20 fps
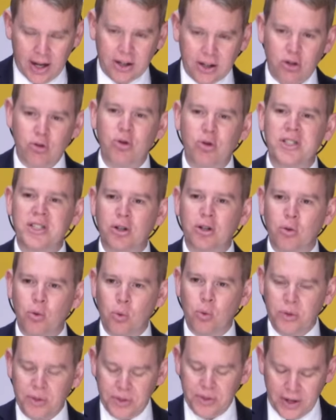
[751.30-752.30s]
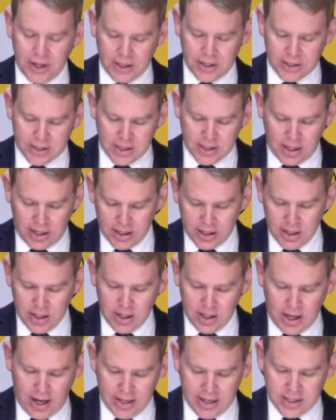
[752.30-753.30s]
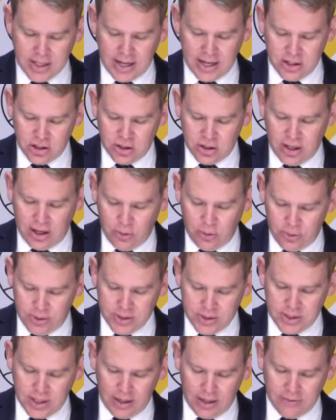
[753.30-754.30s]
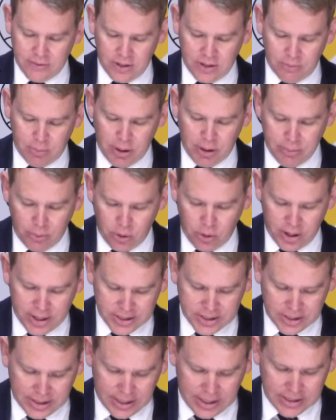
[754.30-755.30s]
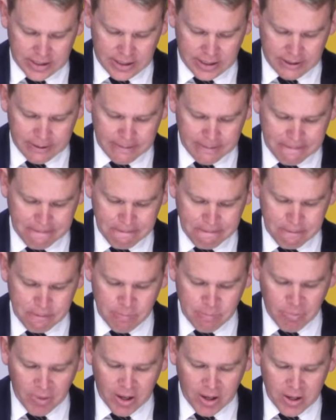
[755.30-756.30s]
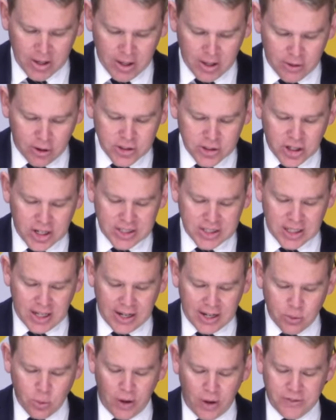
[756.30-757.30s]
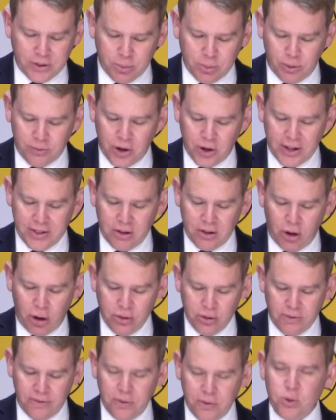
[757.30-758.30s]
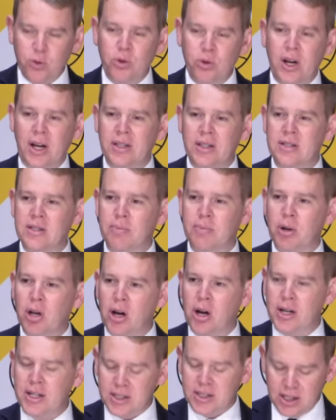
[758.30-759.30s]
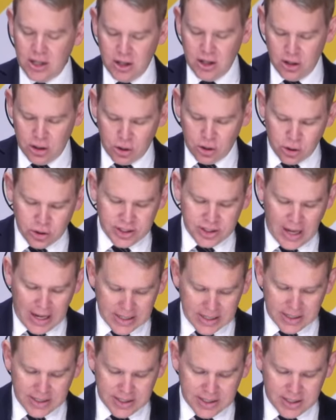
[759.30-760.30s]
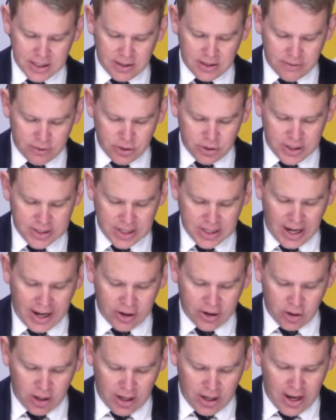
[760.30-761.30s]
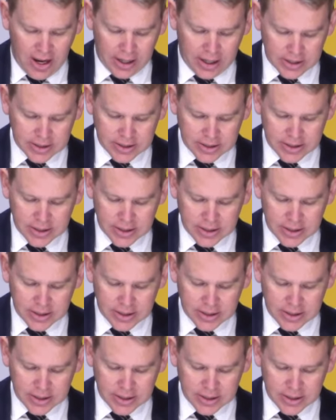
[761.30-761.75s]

critical things that endanger the health and safety of people isolating. Those isolating will have to provide their own food and supplies. Contactless deliveries are allowed.